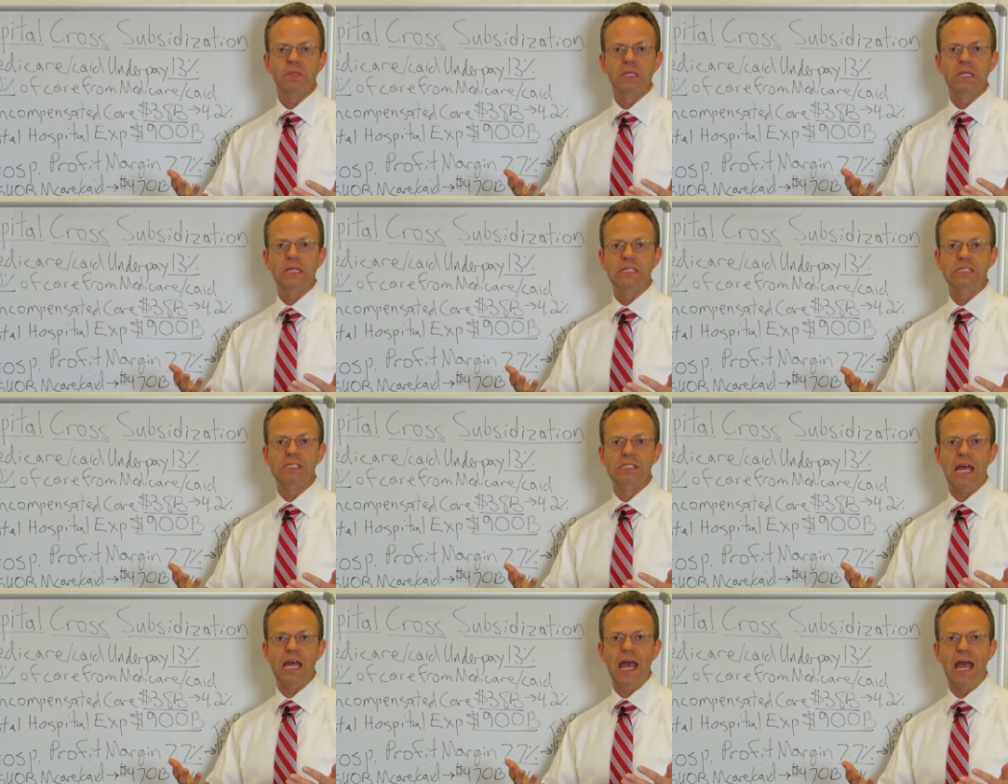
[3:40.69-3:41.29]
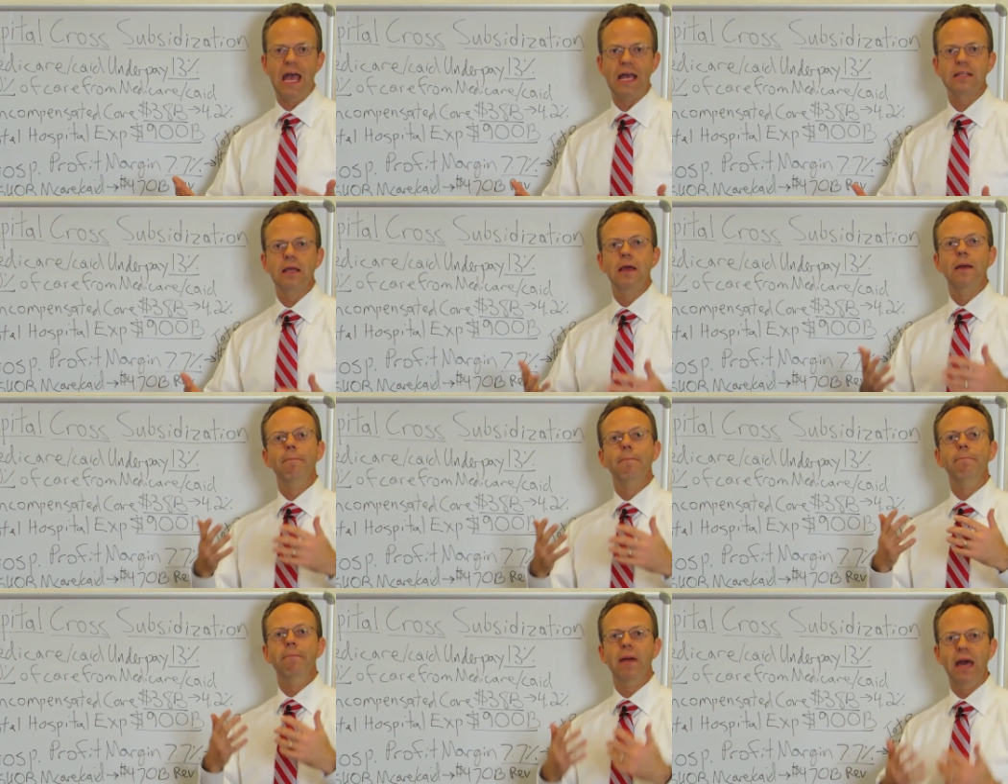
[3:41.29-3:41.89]
is that
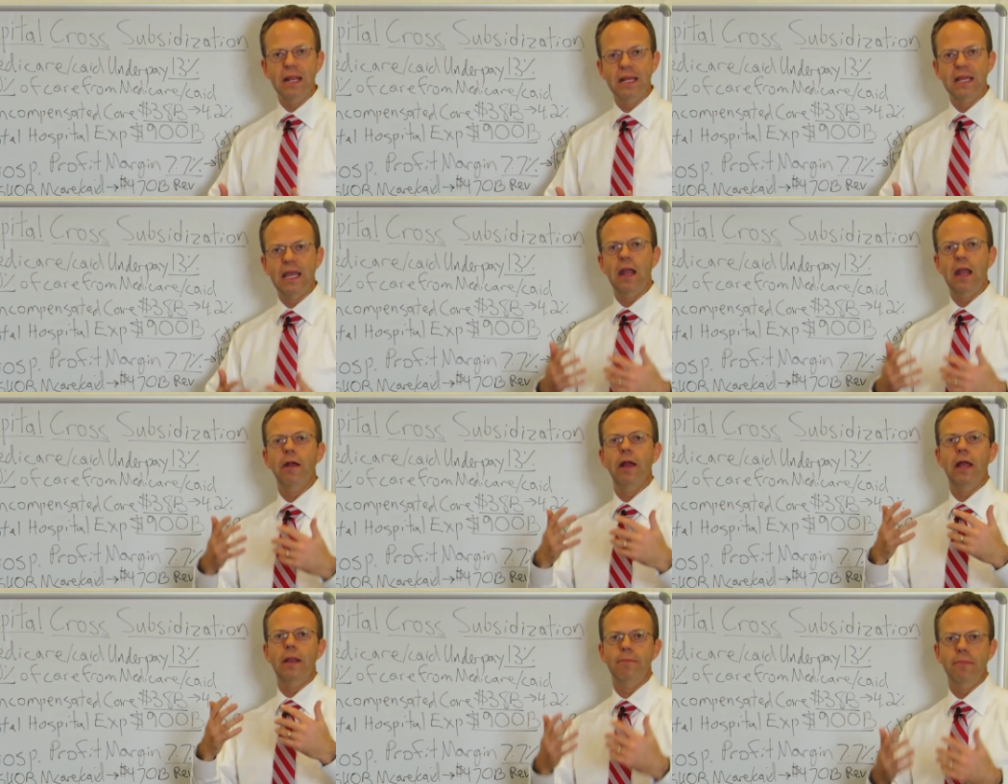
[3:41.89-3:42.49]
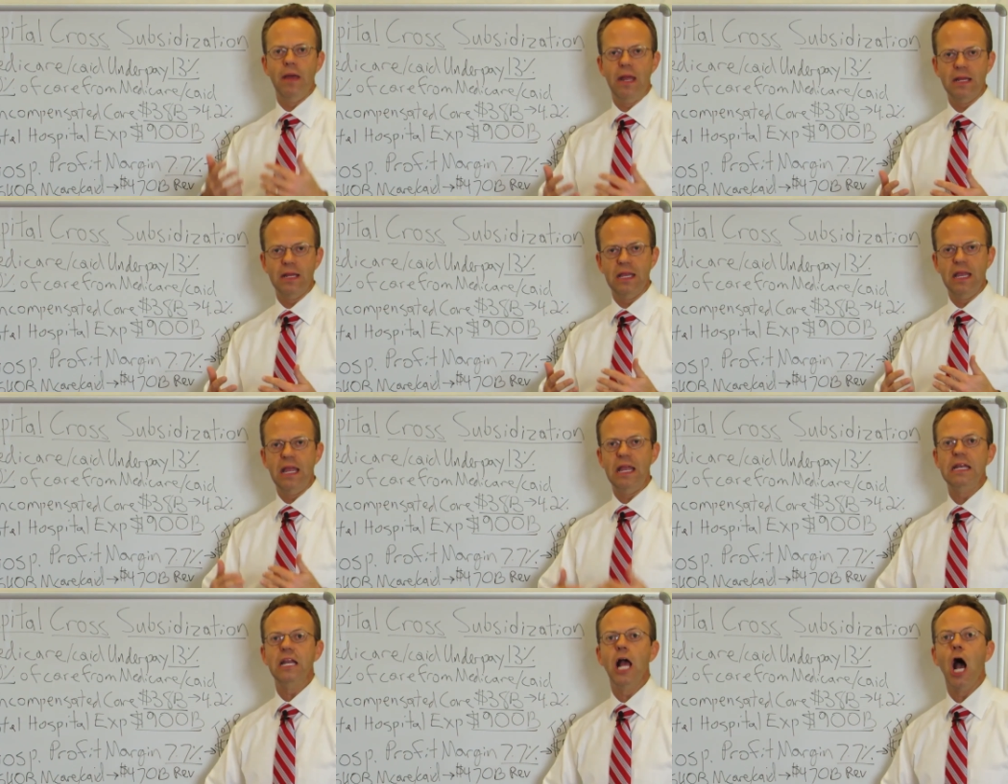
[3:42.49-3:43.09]
Medicare and
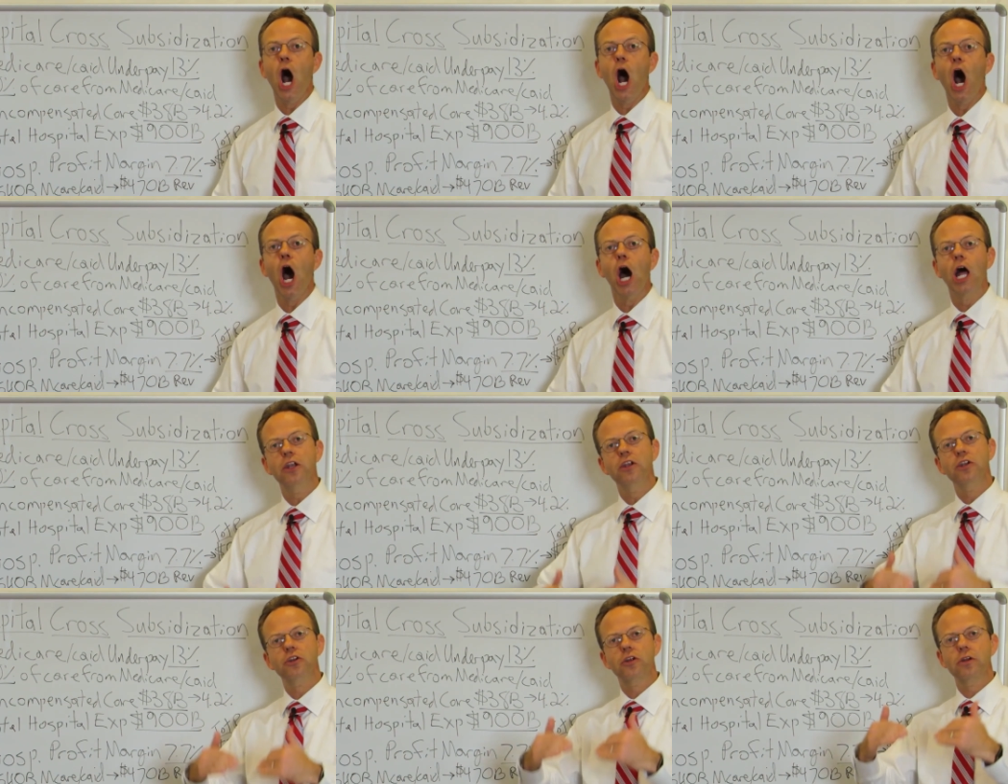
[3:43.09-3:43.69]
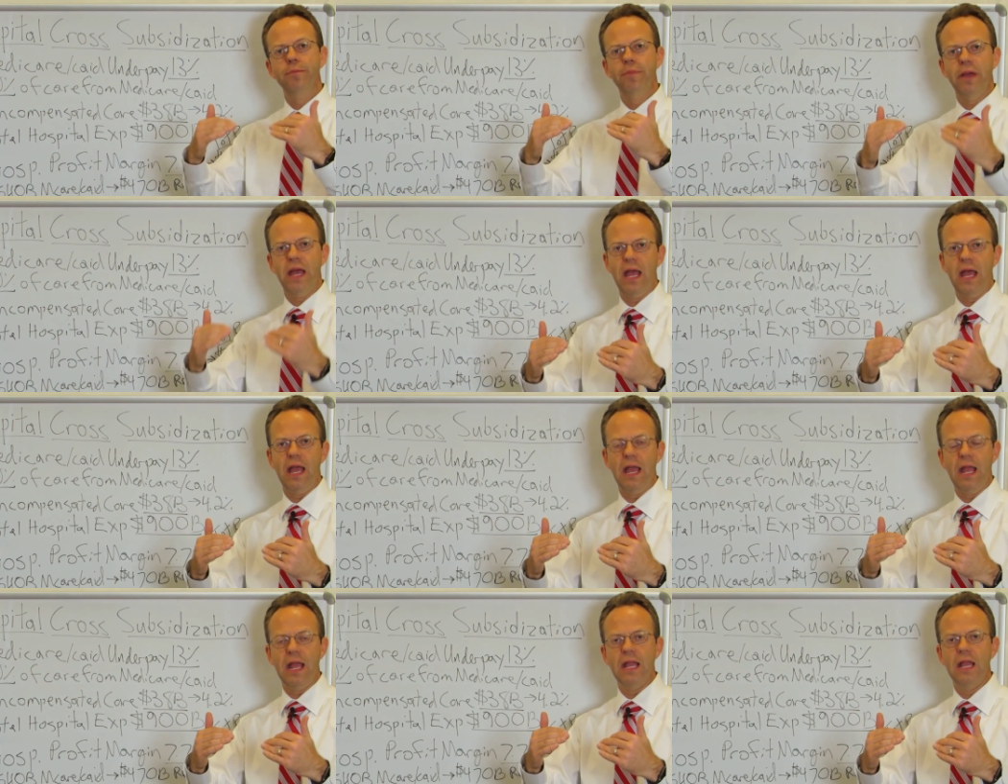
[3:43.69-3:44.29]
Medicaid
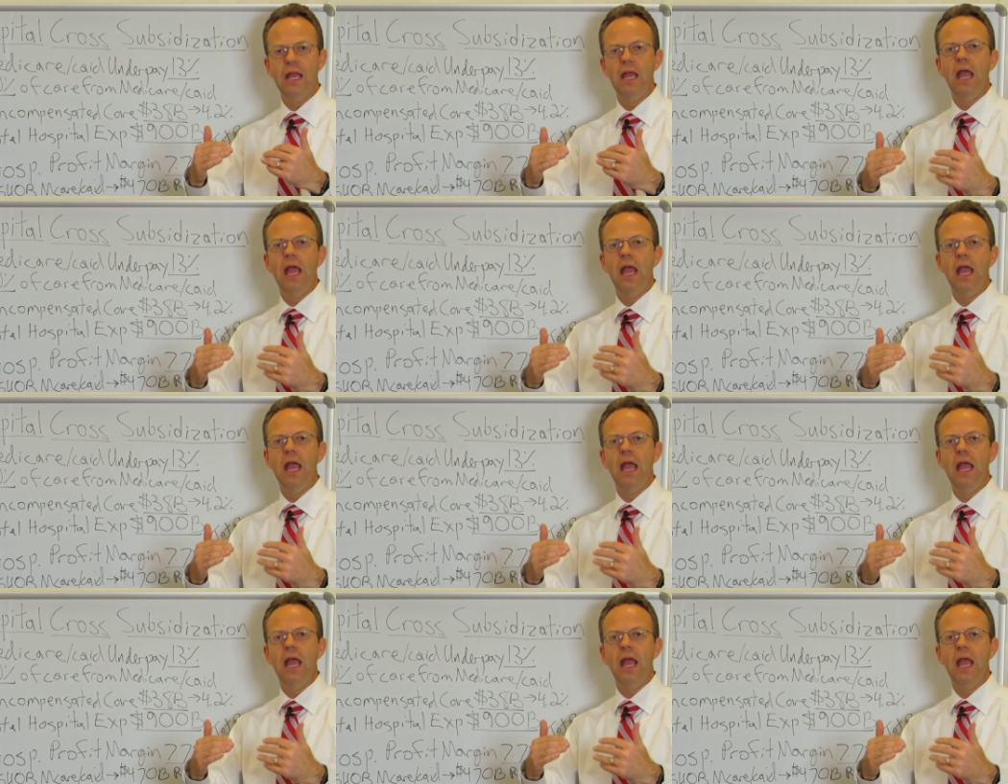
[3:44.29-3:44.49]
underpay